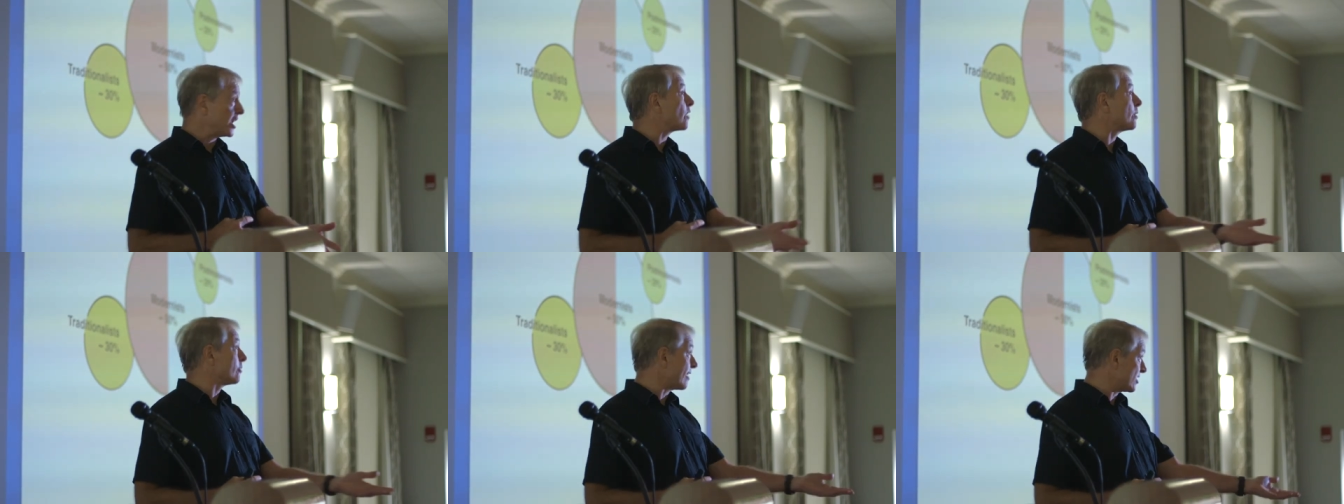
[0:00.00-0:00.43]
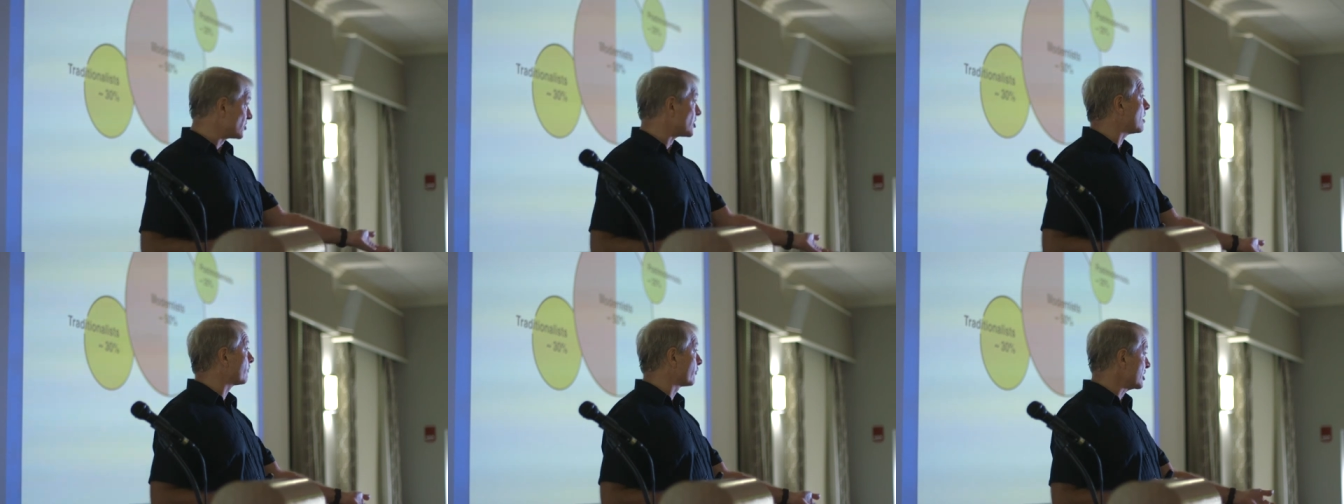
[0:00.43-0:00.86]
How do we
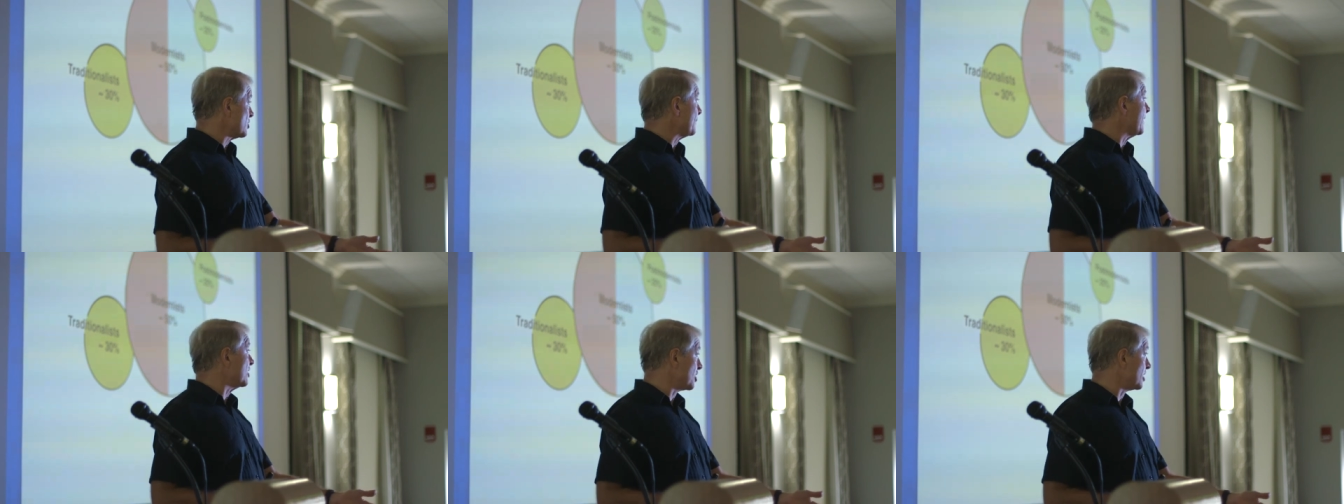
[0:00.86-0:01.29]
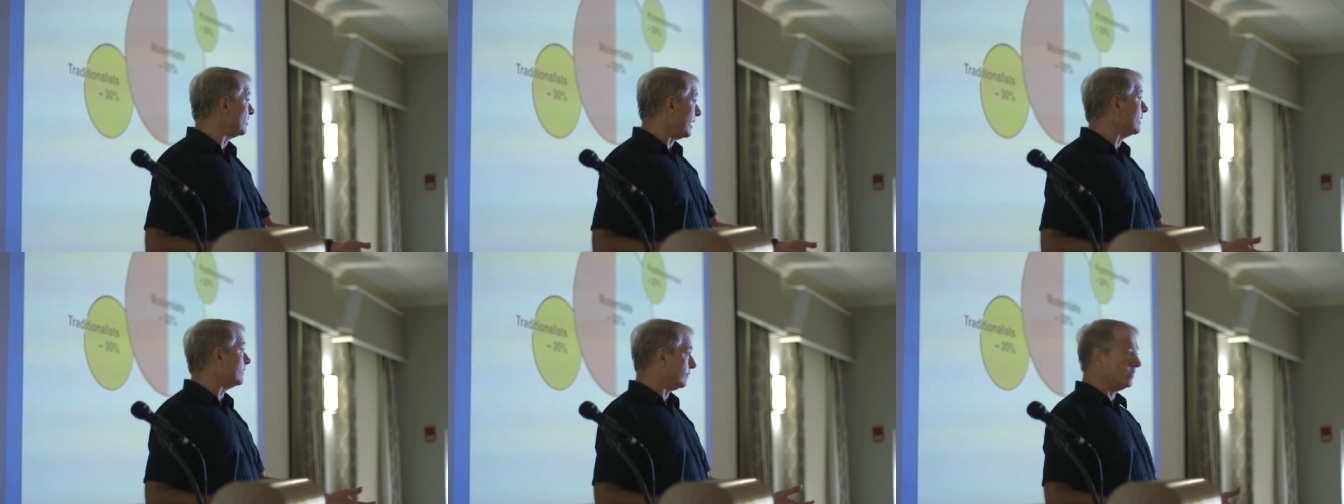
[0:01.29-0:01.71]
reconcile free speech
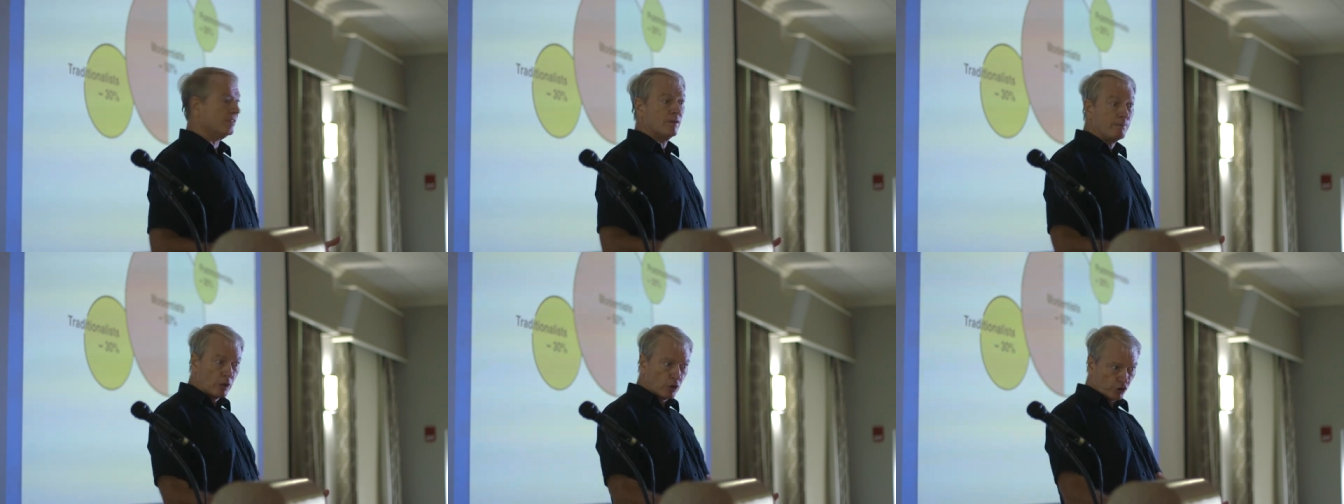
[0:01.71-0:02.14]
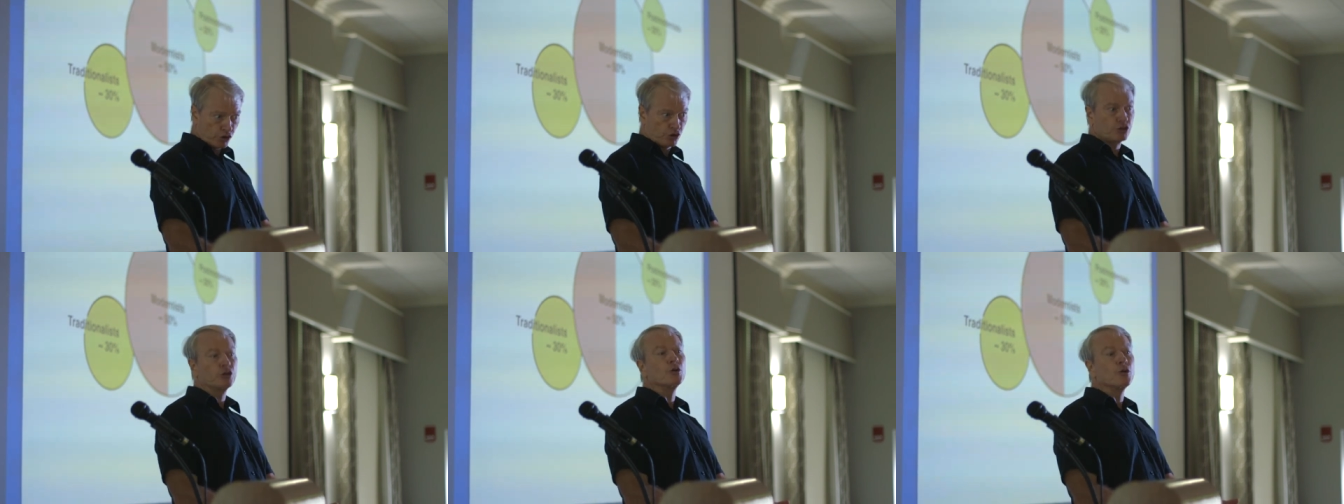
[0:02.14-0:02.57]
and, and the
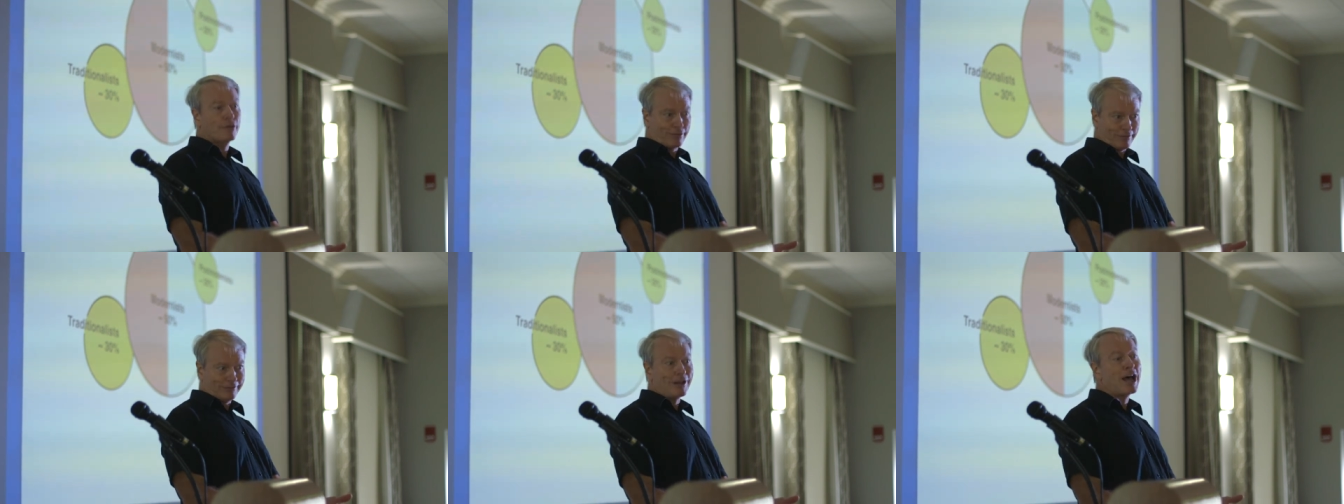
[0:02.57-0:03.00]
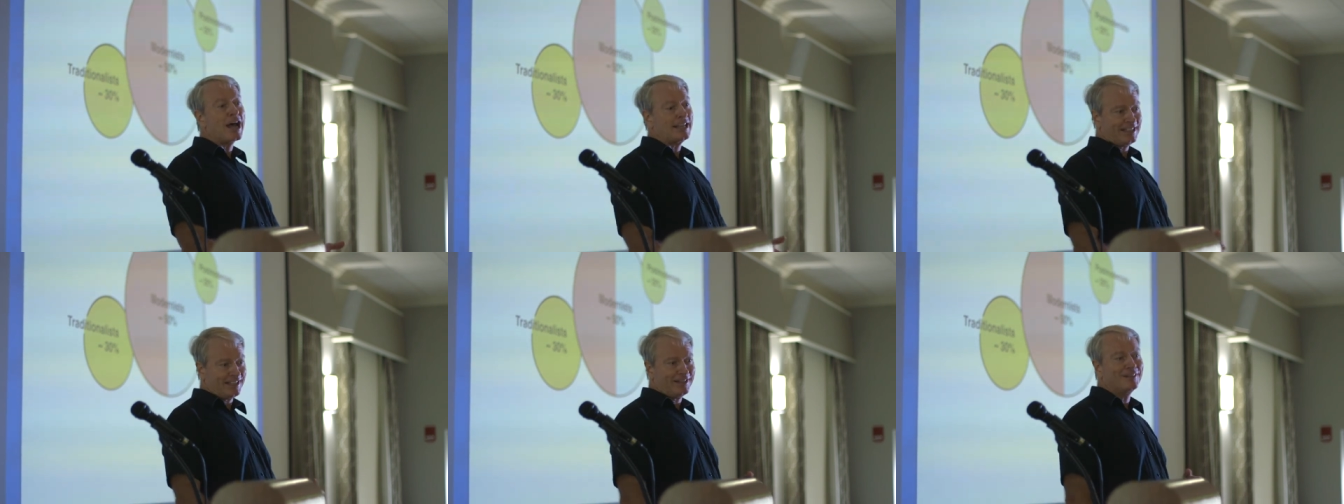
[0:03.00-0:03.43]
post-truth
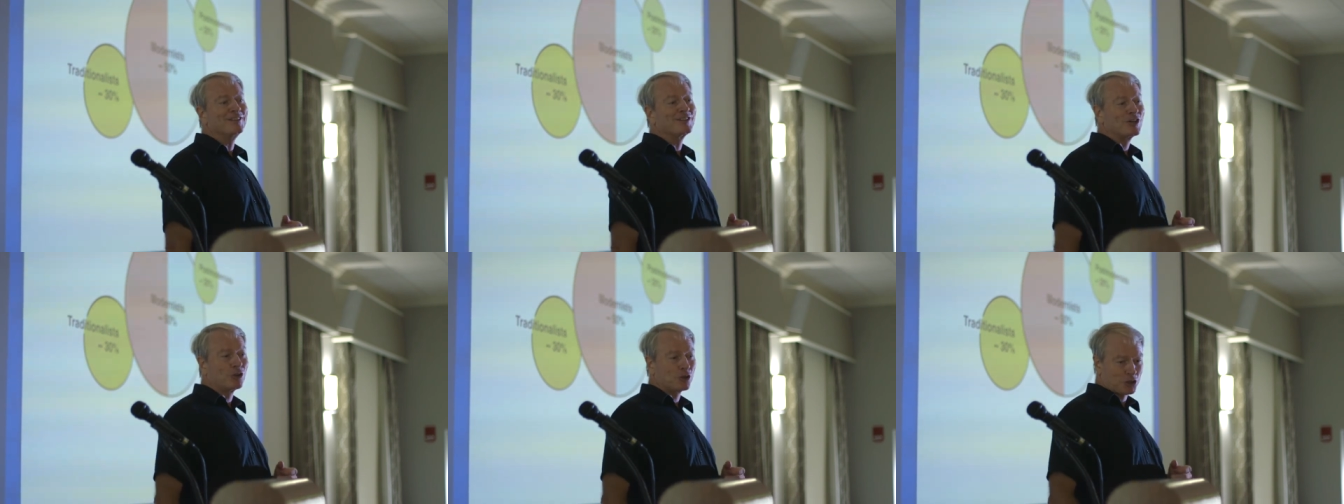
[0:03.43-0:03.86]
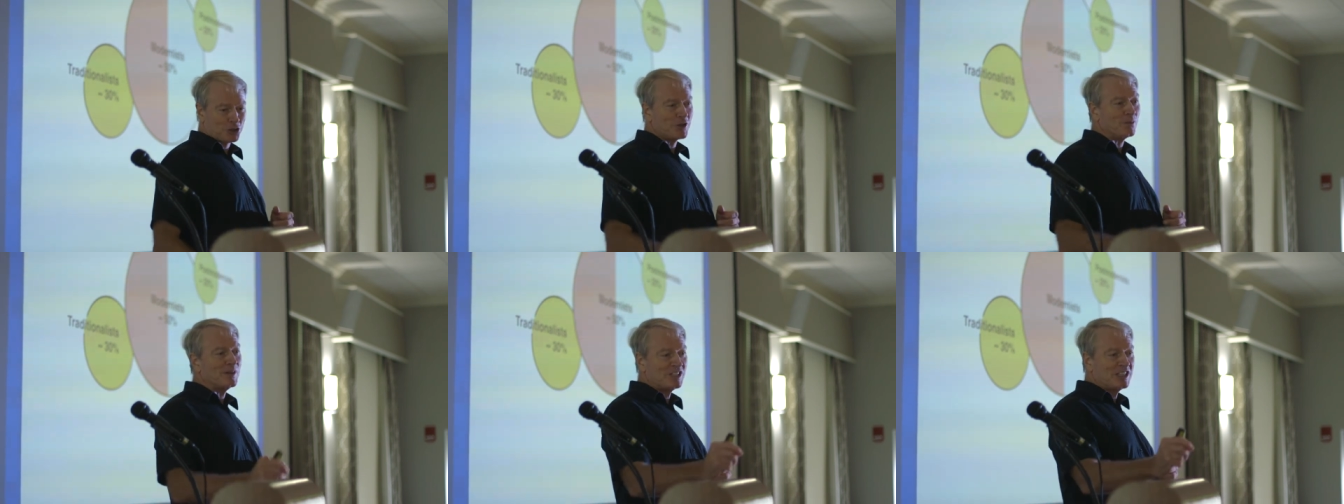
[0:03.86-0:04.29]
flying culture
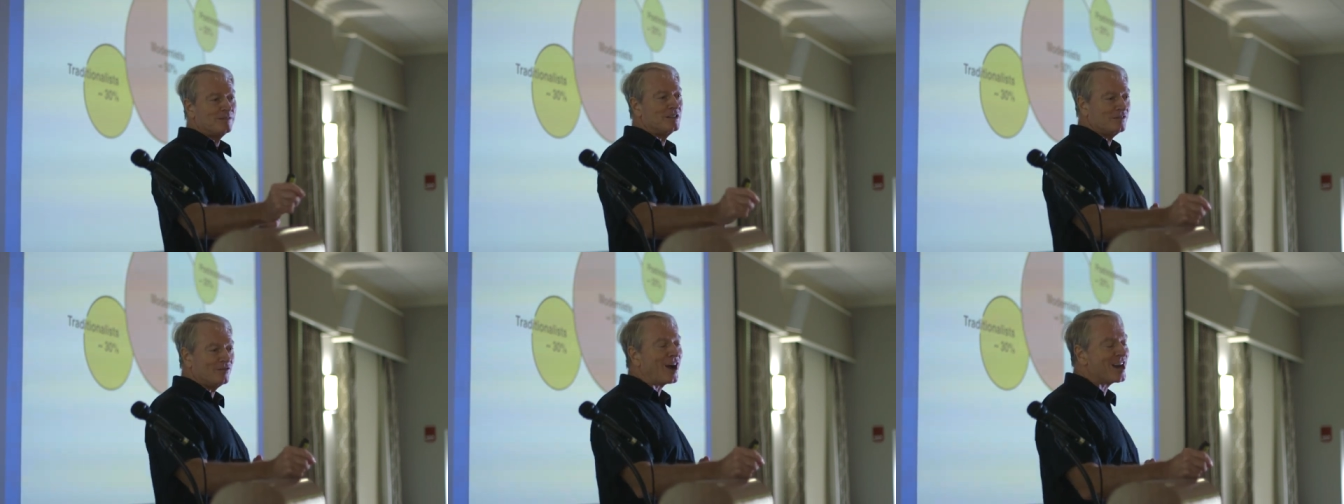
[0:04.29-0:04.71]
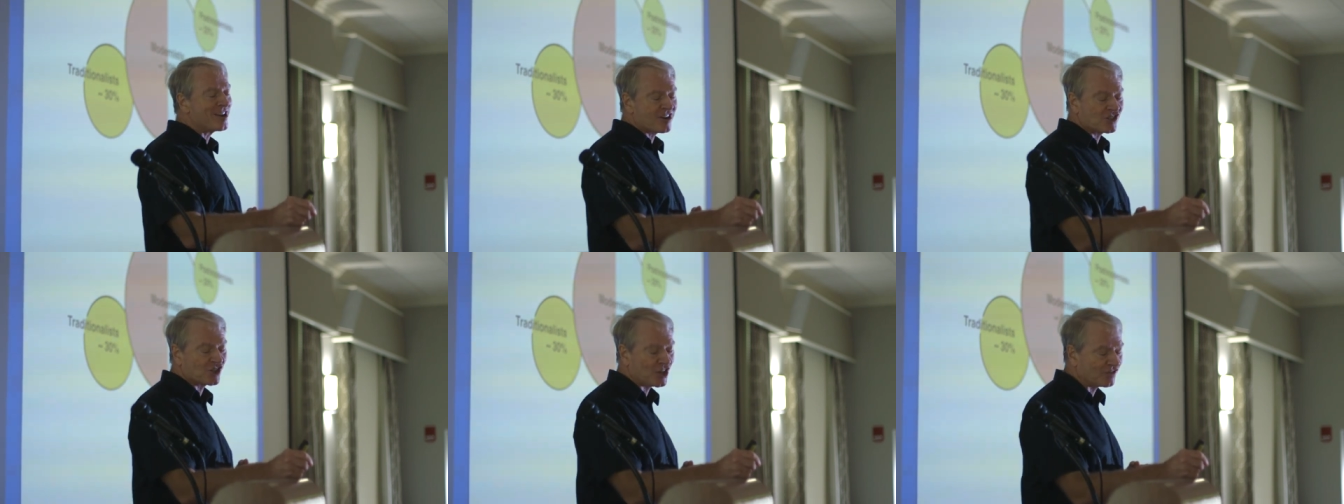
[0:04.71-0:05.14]
that we seem to find
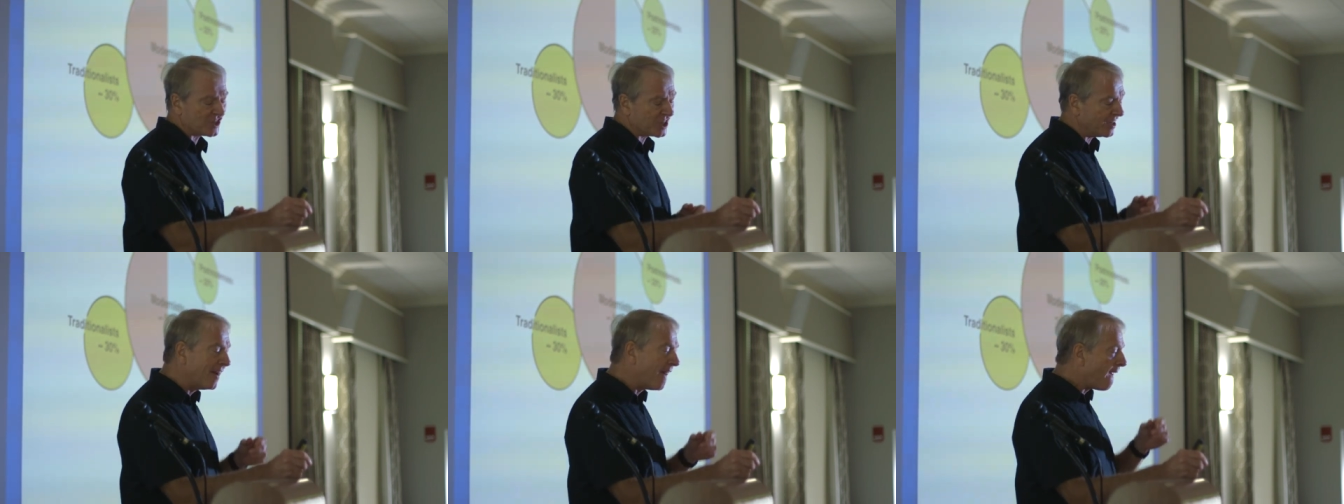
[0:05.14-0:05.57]
ourselves in?